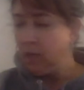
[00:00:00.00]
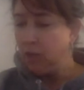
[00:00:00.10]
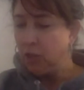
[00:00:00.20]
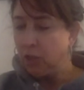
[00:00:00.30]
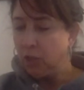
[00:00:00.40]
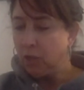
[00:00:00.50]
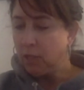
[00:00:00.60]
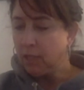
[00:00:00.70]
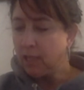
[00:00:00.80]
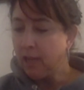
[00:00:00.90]
She
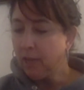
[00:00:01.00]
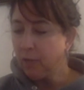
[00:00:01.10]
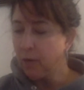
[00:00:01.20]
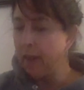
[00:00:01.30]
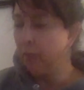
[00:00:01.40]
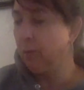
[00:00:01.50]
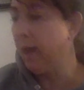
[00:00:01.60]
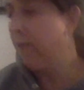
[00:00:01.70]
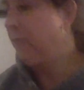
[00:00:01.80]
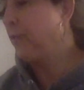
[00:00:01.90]
uses tough, dry
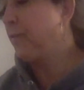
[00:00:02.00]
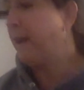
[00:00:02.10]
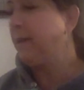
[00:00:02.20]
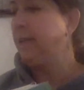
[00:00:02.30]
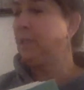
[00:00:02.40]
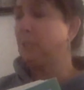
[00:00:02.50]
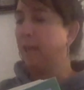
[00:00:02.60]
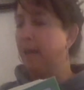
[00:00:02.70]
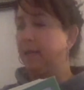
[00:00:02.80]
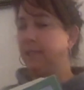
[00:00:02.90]
thread for foundation
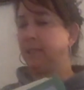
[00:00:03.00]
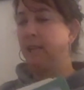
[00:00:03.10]
lines,